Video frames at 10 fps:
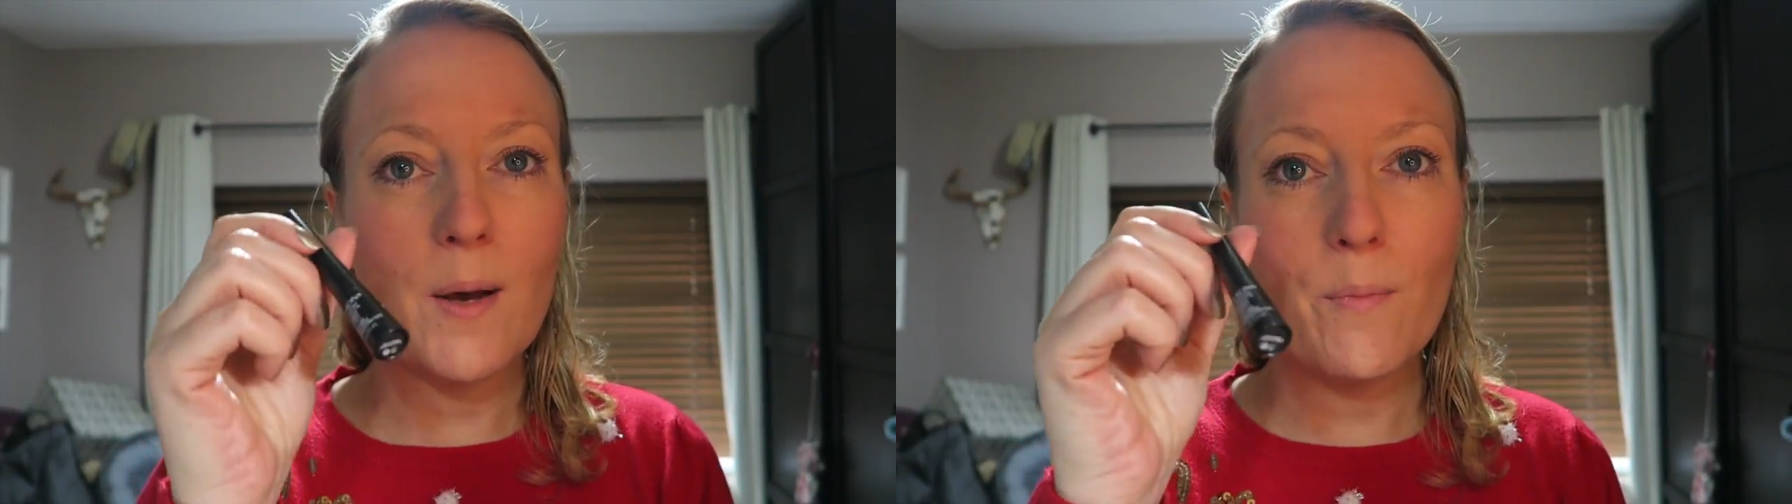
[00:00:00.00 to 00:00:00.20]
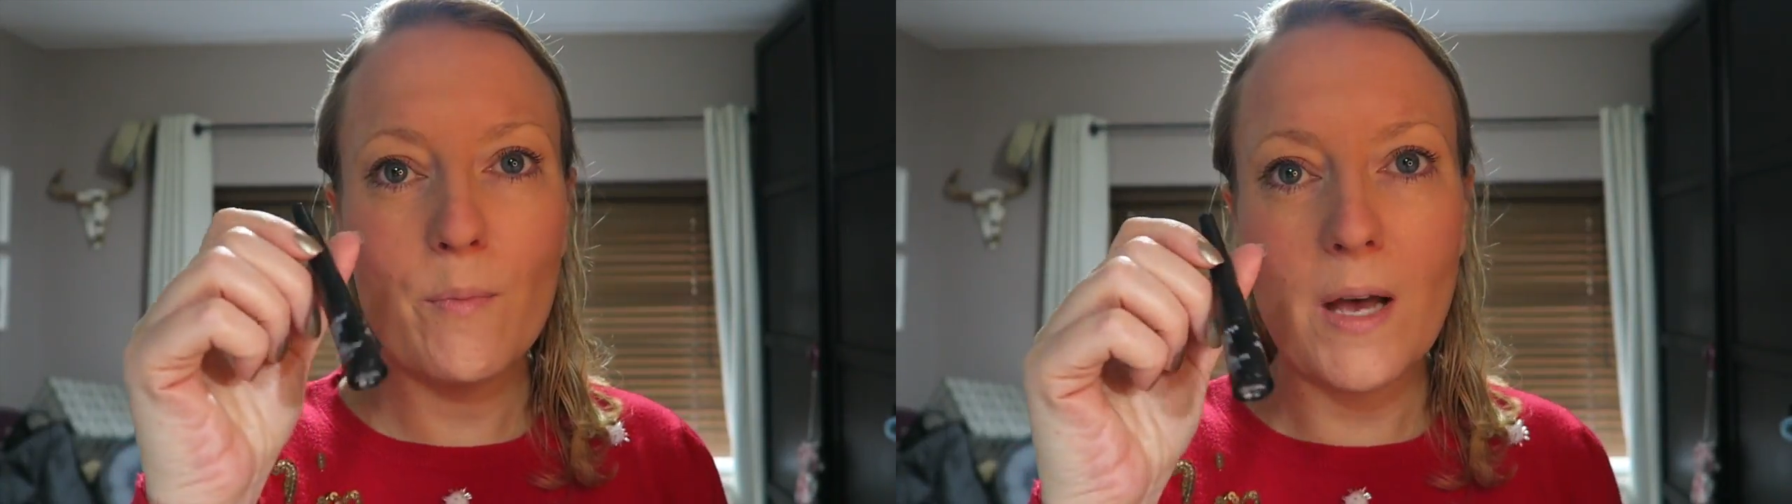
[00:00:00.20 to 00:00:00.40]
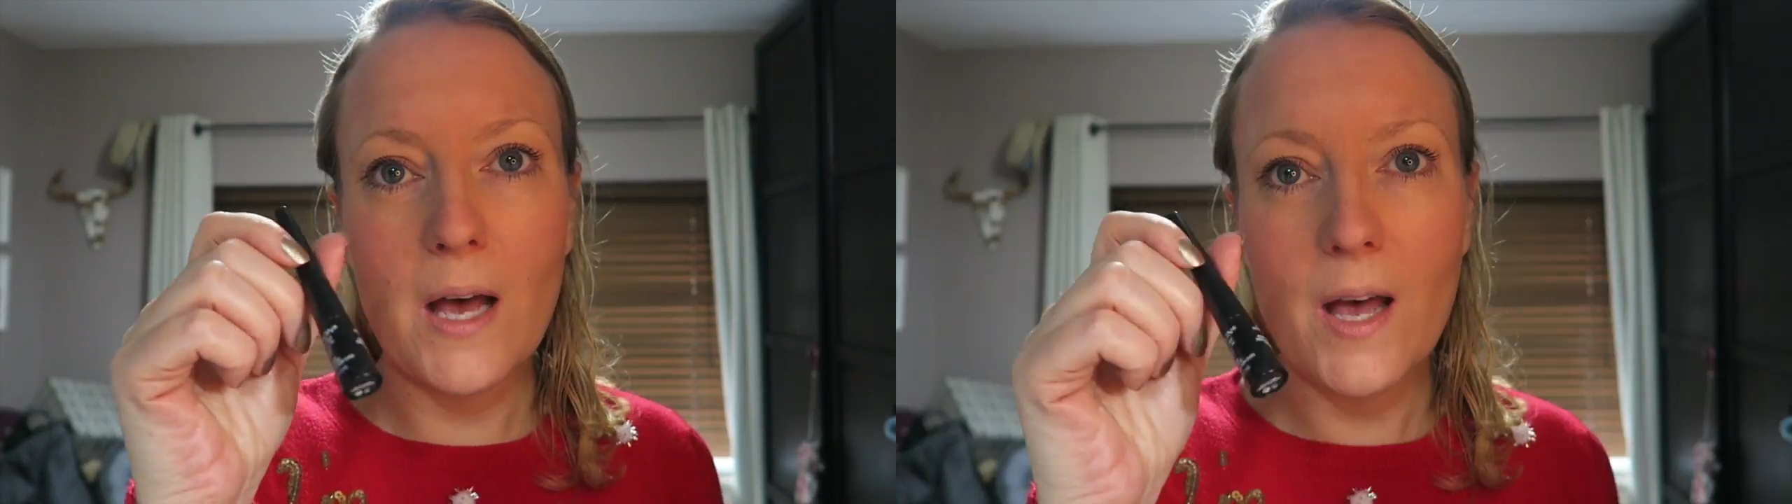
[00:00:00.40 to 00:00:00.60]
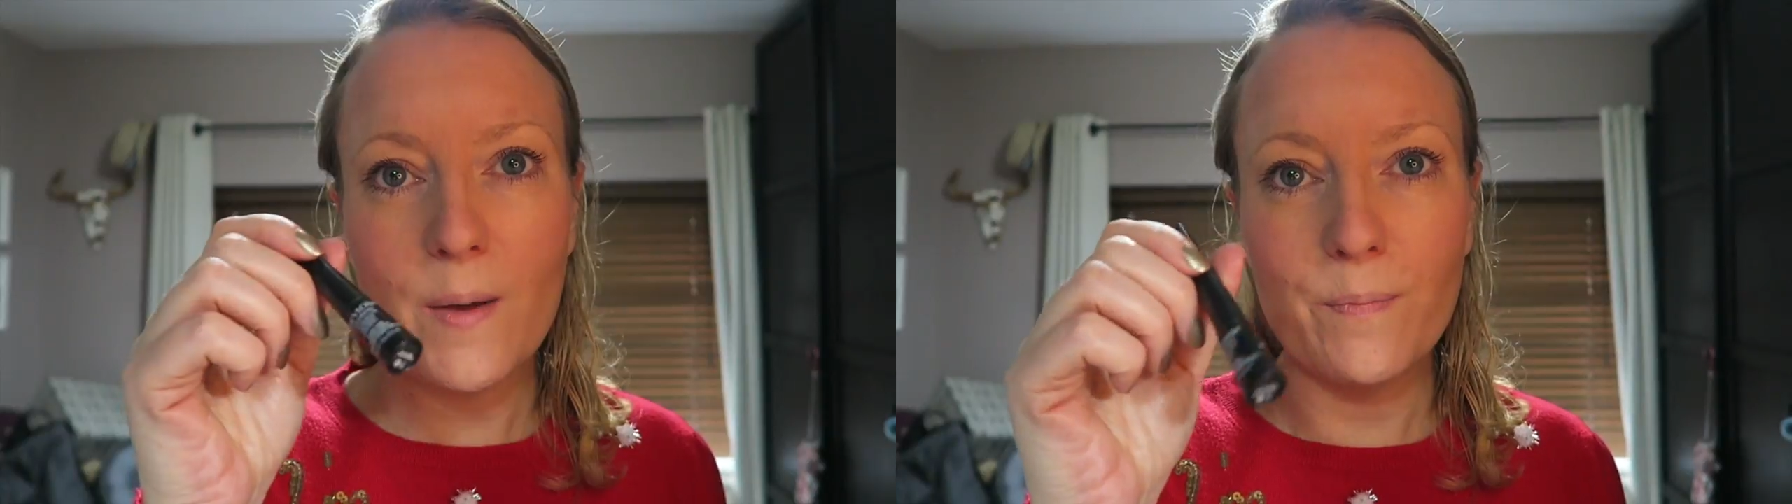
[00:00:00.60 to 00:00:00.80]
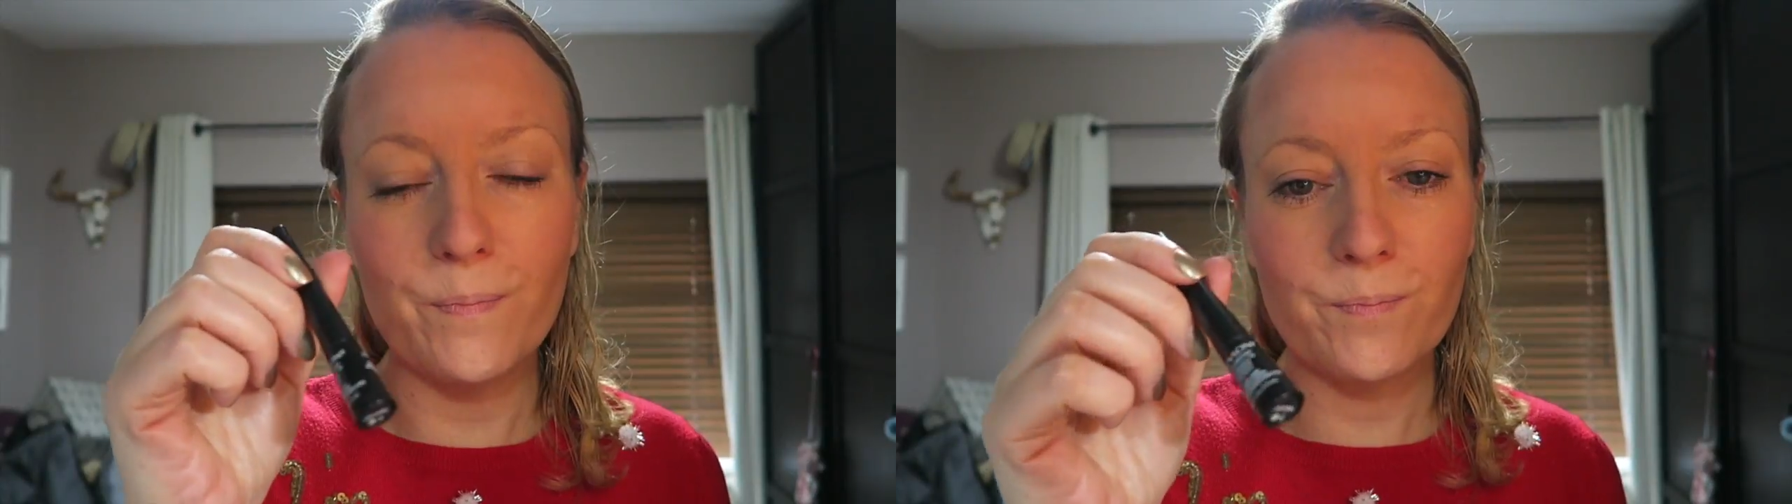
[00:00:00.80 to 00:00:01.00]
some
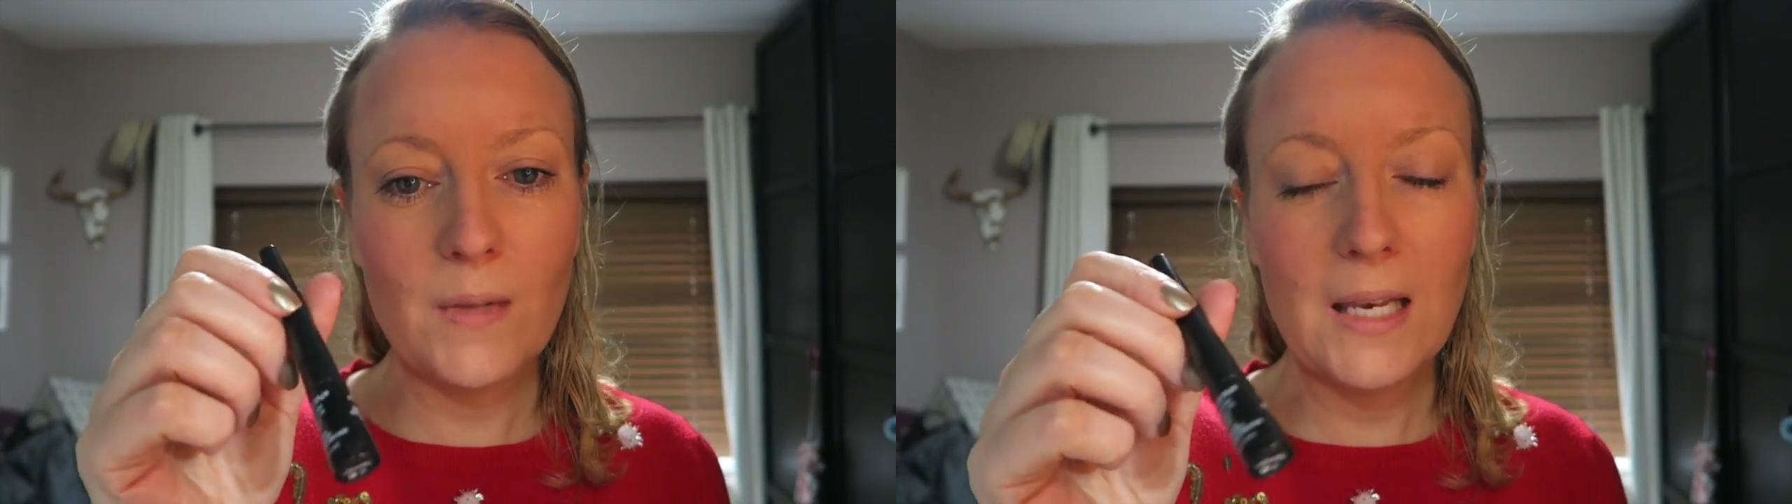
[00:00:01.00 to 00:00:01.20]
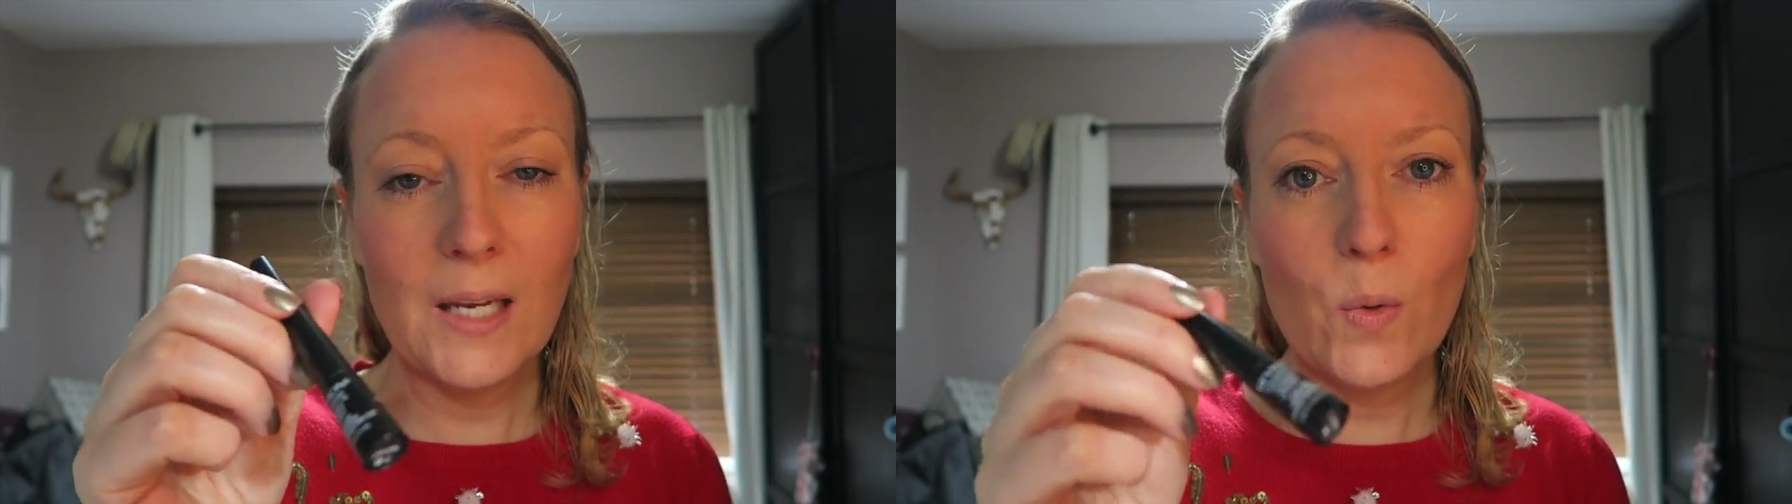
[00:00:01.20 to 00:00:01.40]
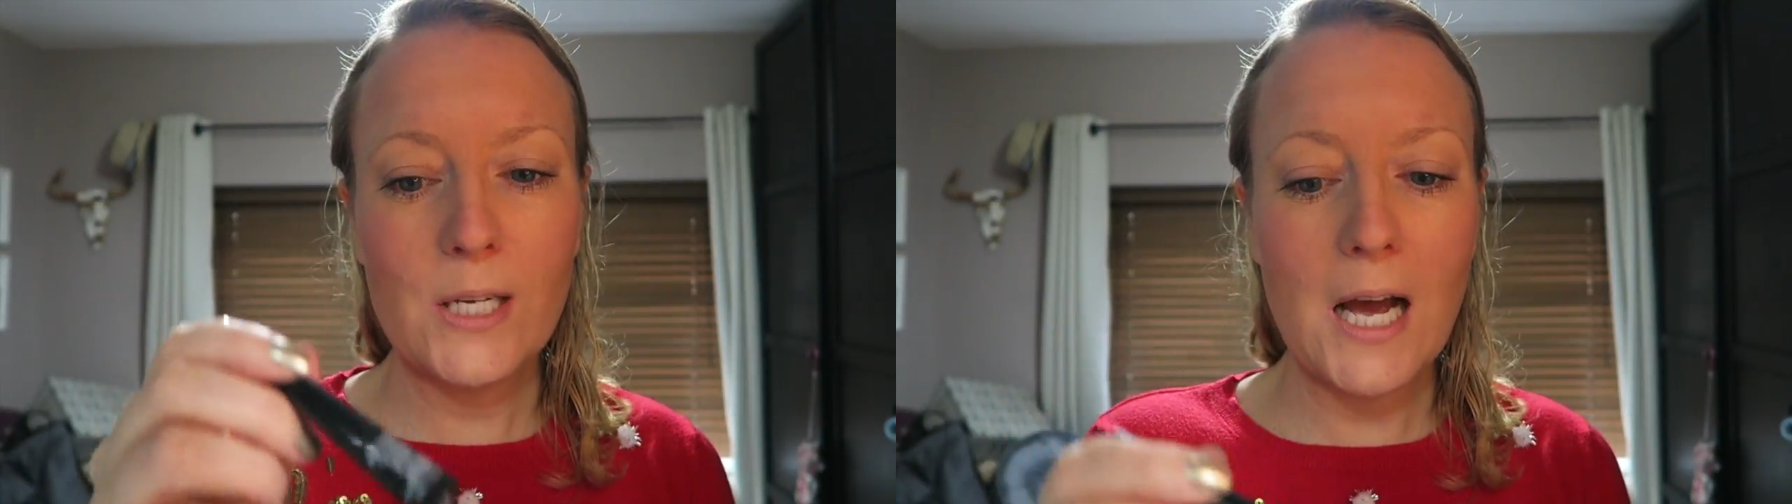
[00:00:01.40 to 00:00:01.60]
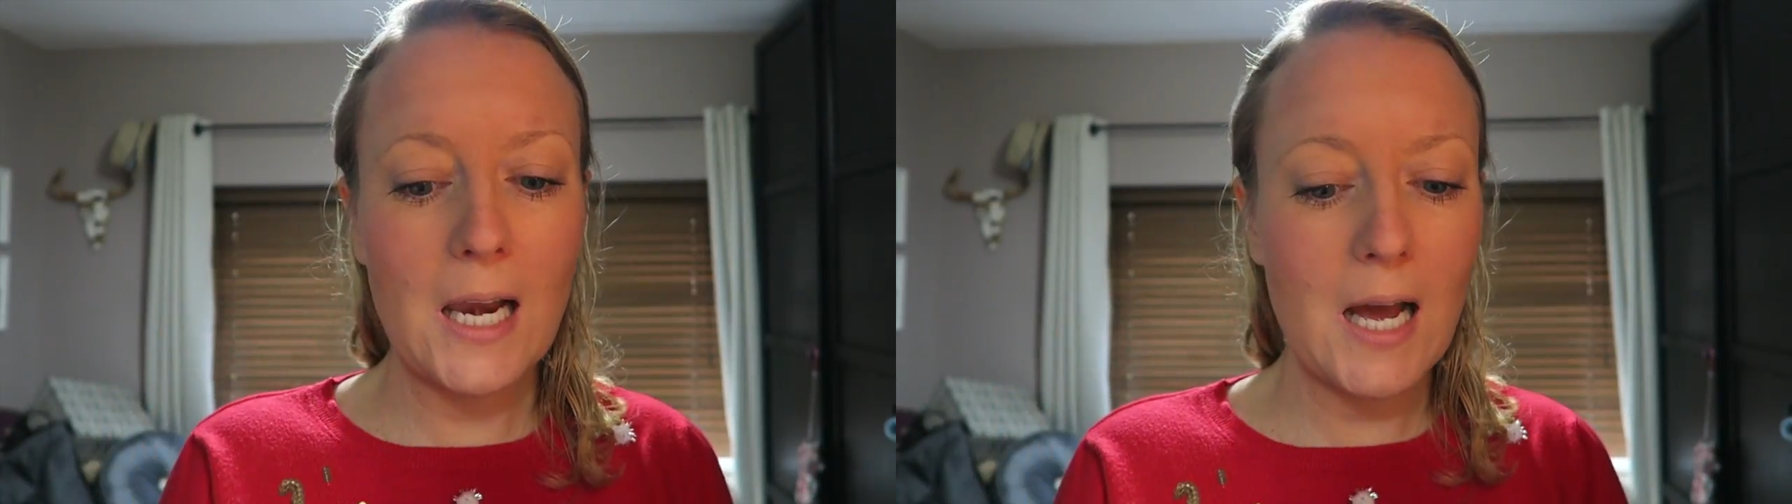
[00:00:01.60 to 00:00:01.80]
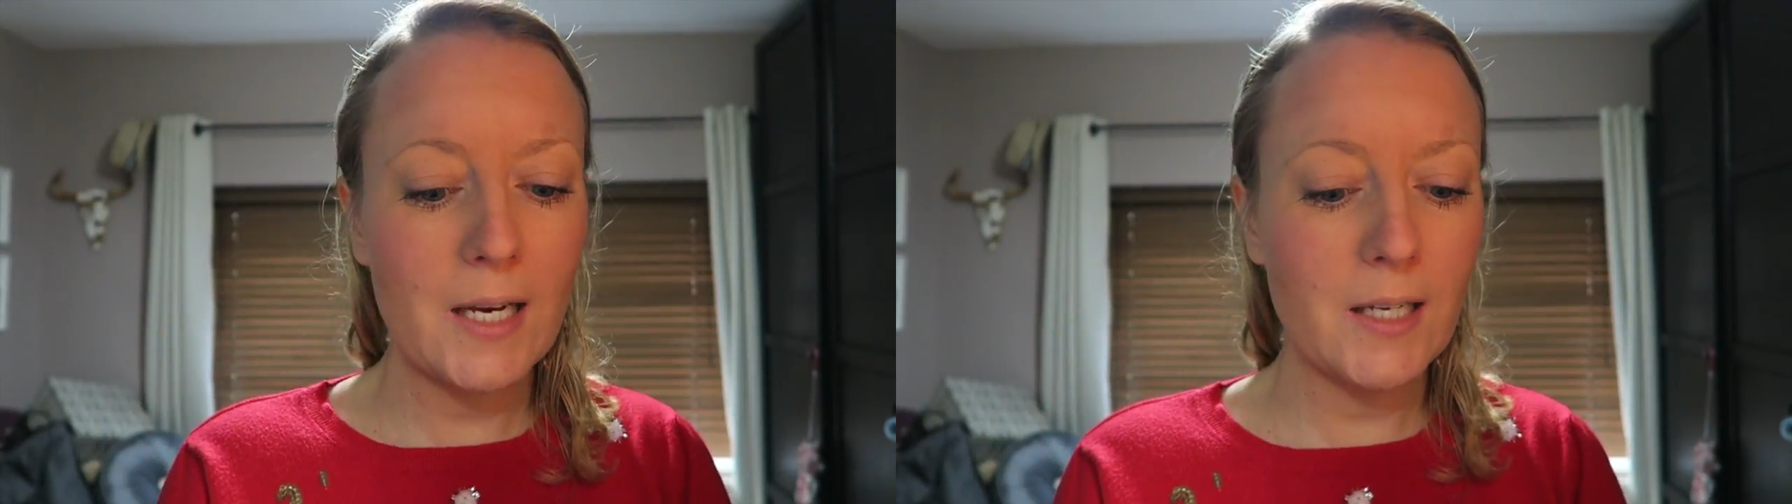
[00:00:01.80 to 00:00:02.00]
liquid
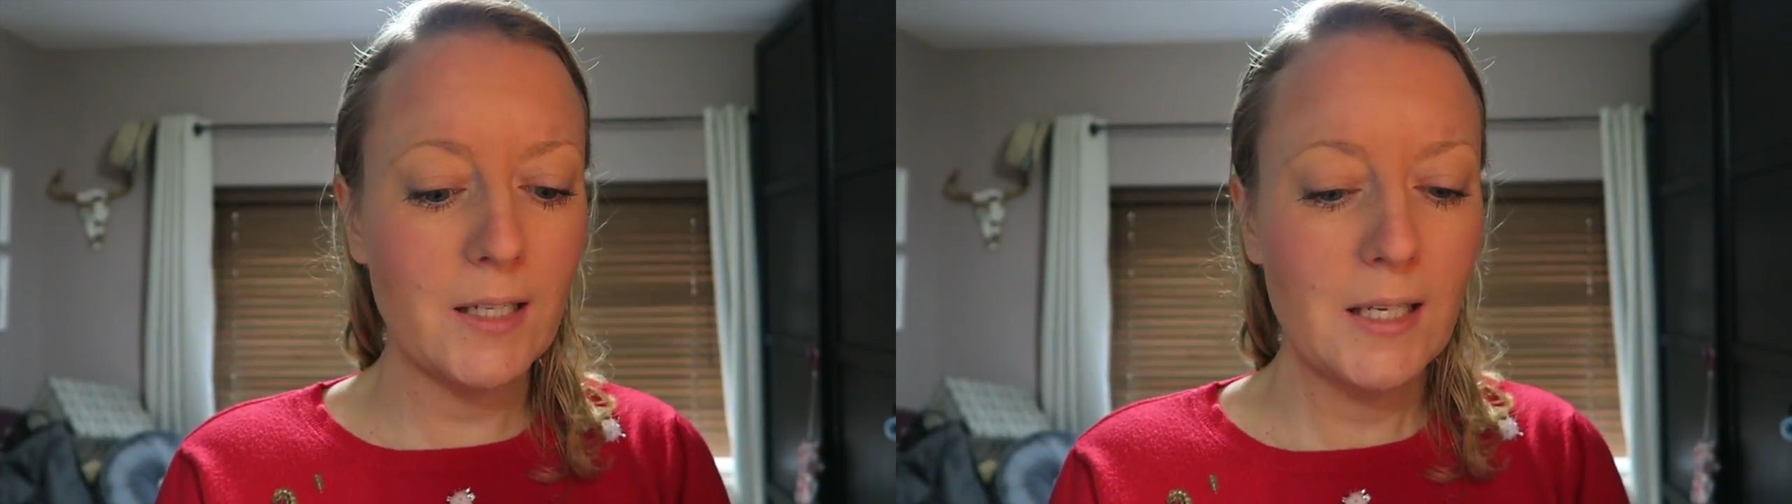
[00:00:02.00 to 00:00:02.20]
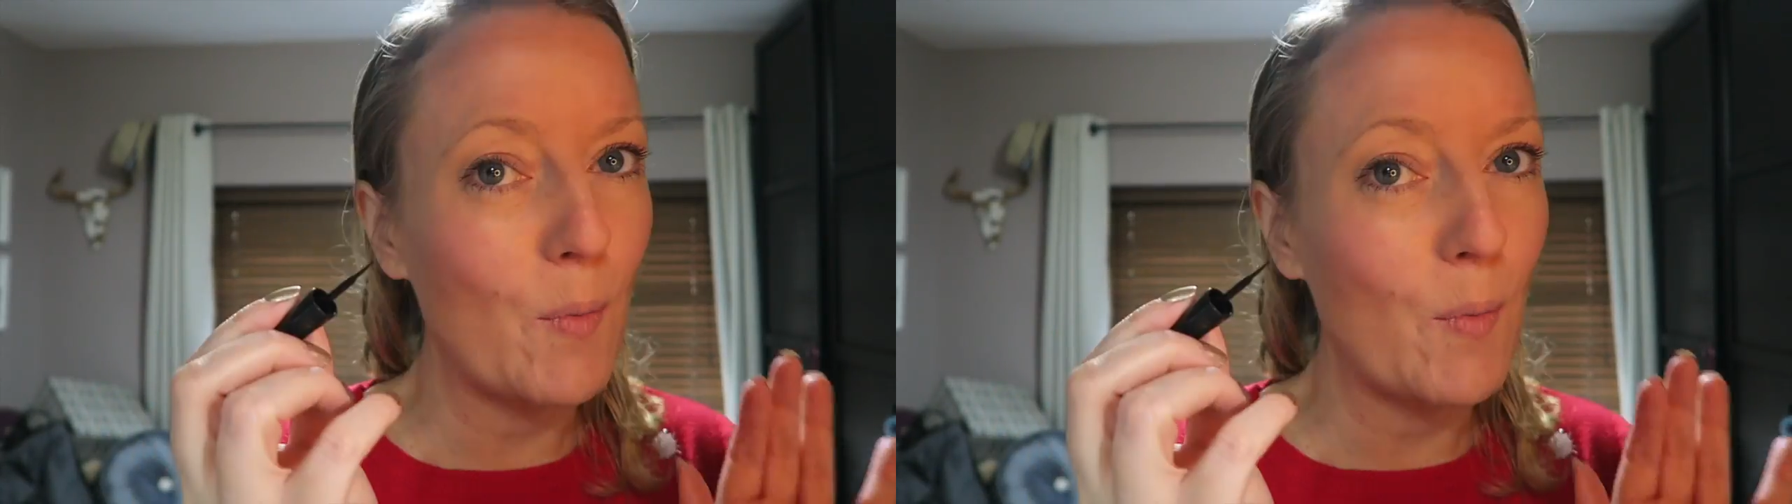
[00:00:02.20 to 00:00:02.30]
eyeliner.